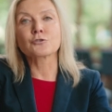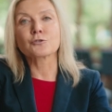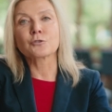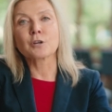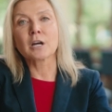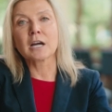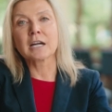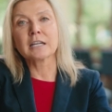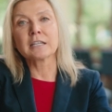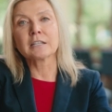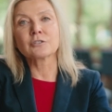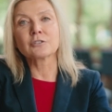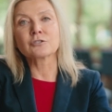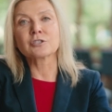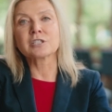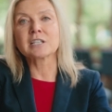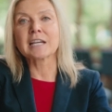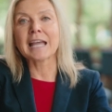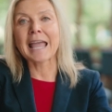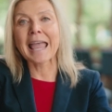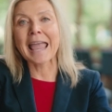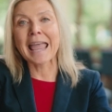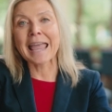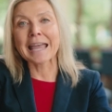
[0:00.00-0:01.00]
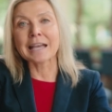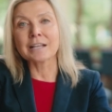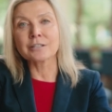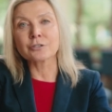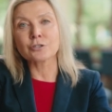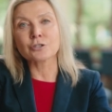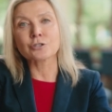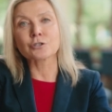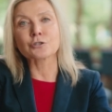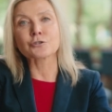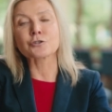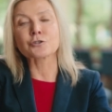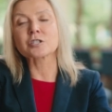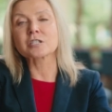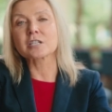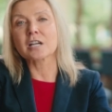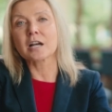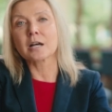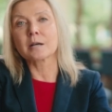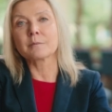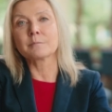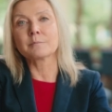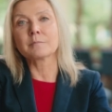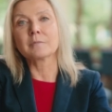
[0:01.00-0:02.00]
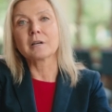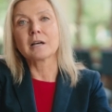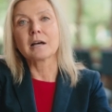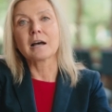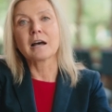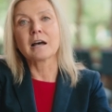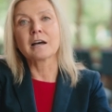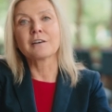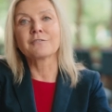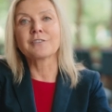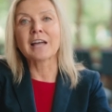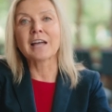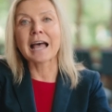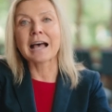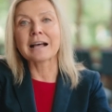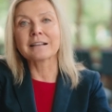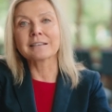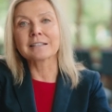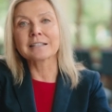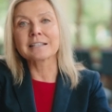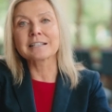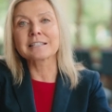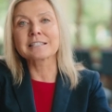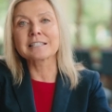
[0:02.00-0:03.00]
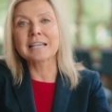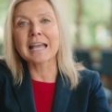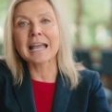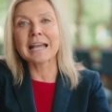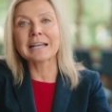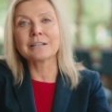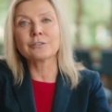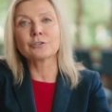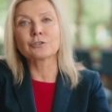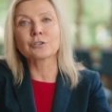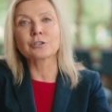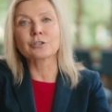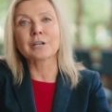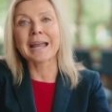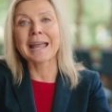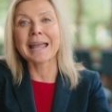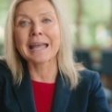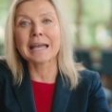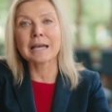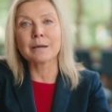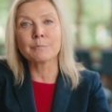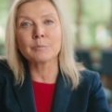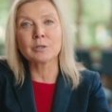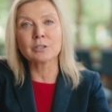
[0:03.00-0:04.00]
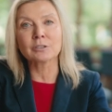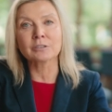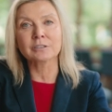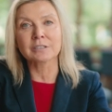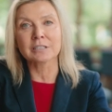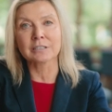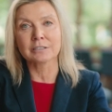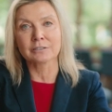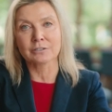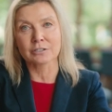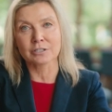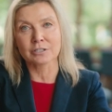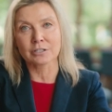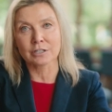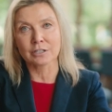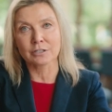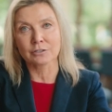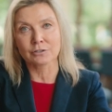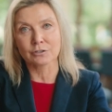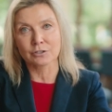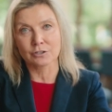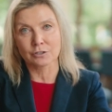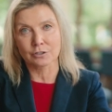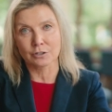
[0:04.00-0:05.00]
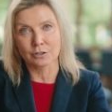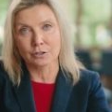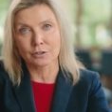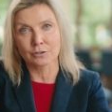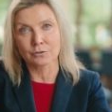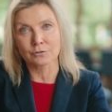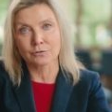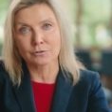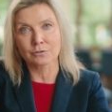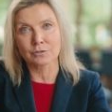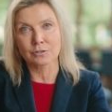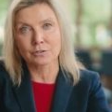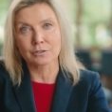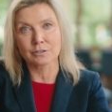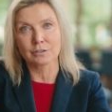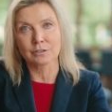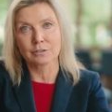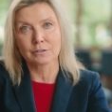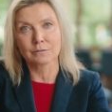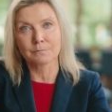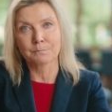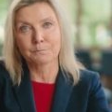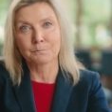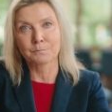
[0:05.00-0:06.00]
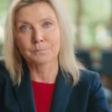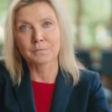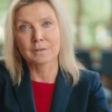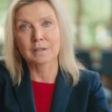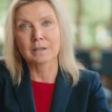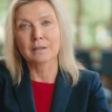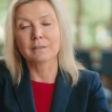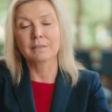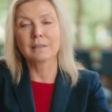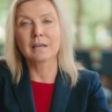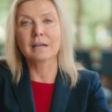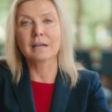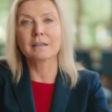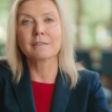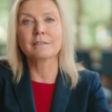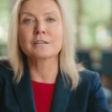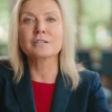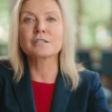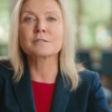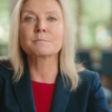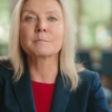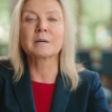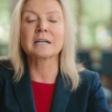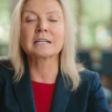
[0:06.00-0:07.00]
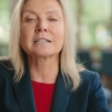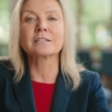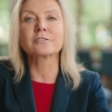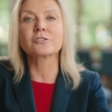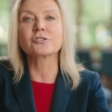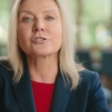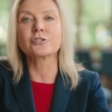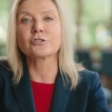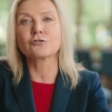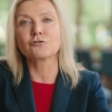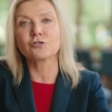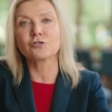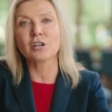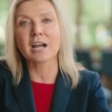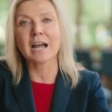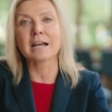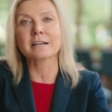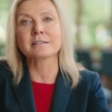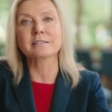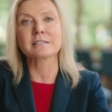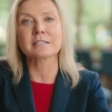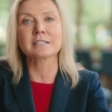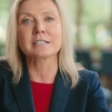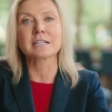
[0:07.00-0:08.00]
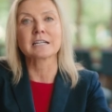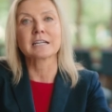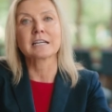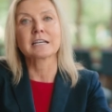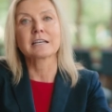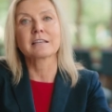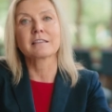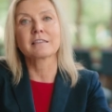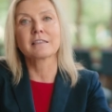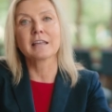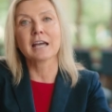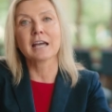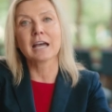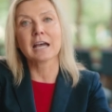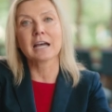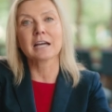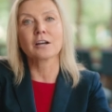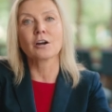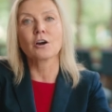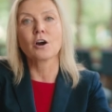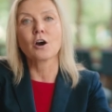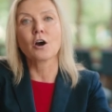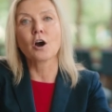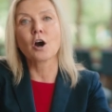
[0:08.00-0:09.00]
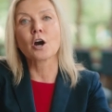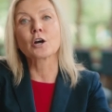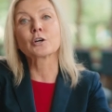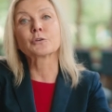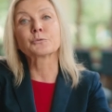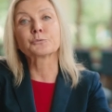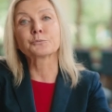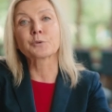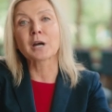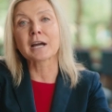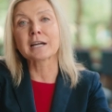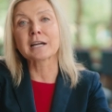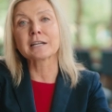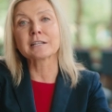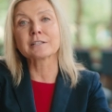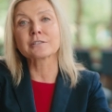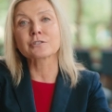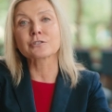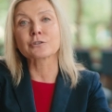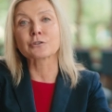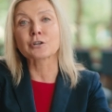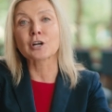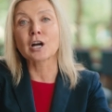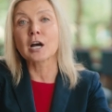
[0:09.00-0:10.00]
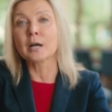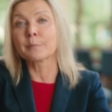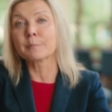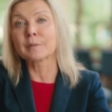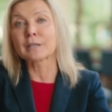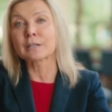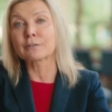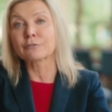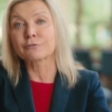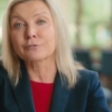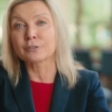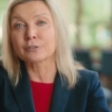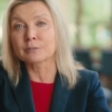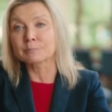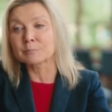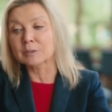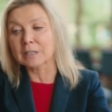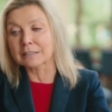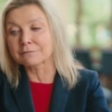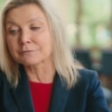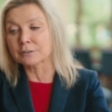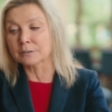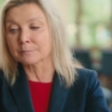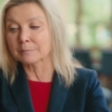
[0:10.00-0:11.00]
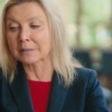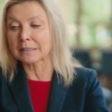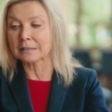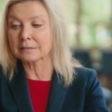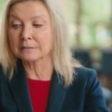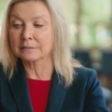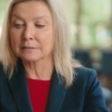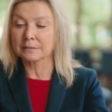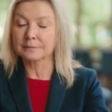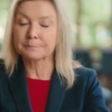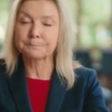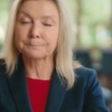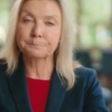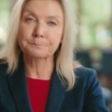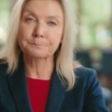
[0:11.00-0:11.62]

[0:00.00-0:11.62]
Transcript: trying to answer some of Alexander Hamilton's concerns, that this might suggest that our rights are coming from government.